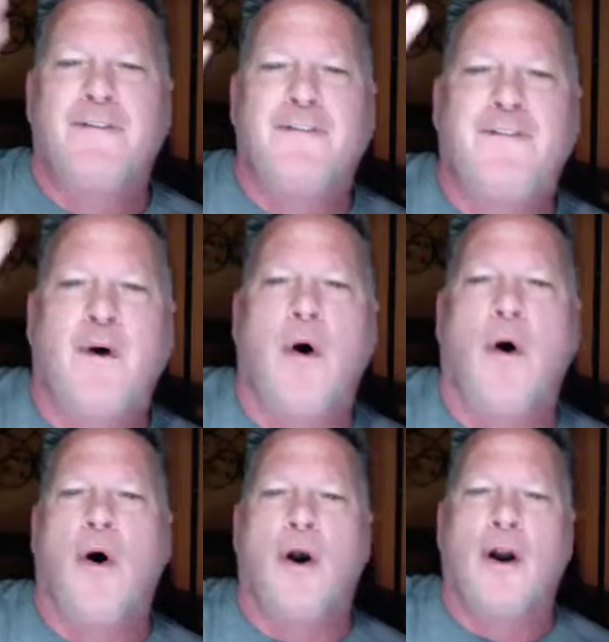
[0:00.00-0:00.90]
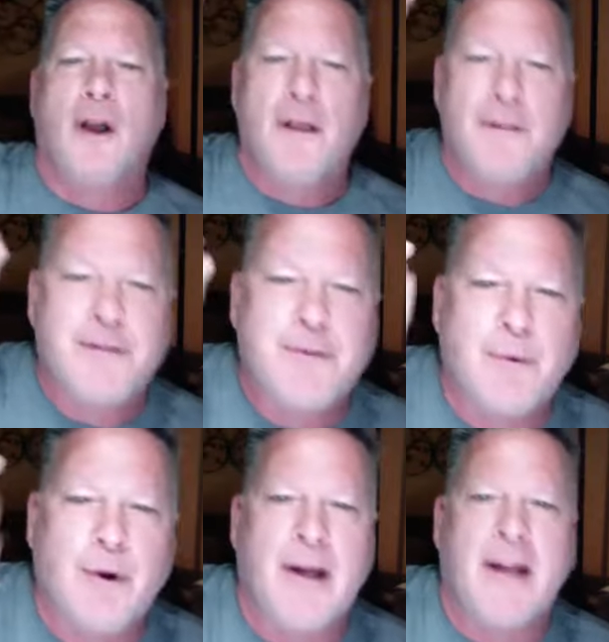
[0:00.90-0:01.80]
four,
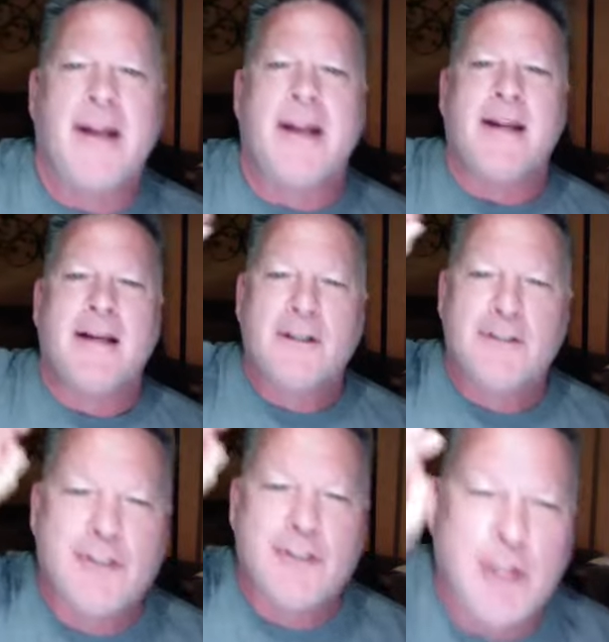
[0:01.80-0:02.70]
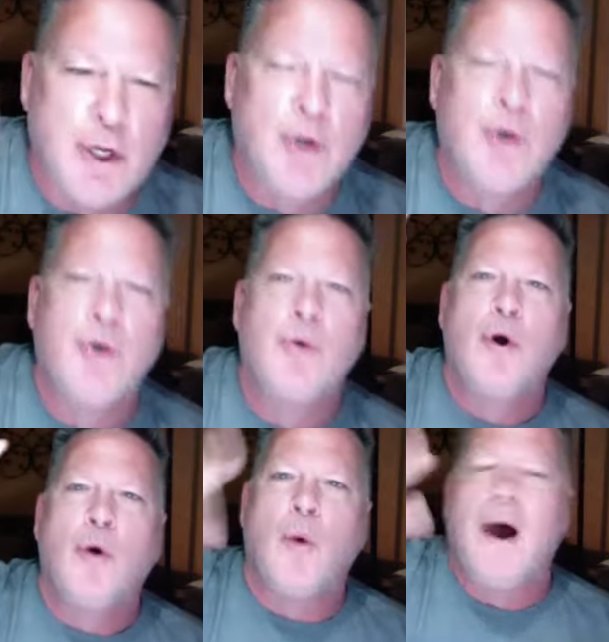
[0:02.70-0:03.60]
three, two,
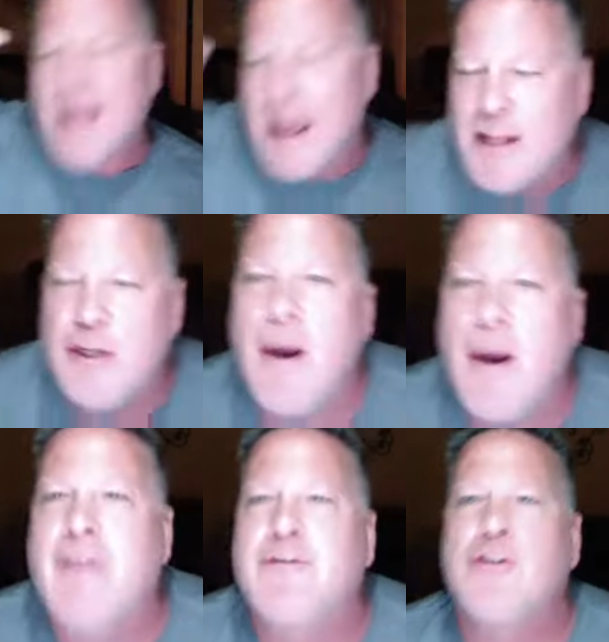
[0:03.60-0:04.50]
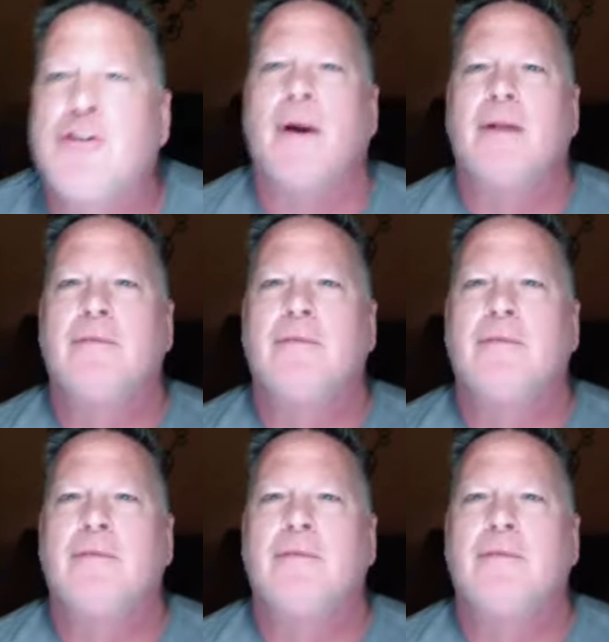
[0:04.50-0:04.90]
one, and then you have to do it.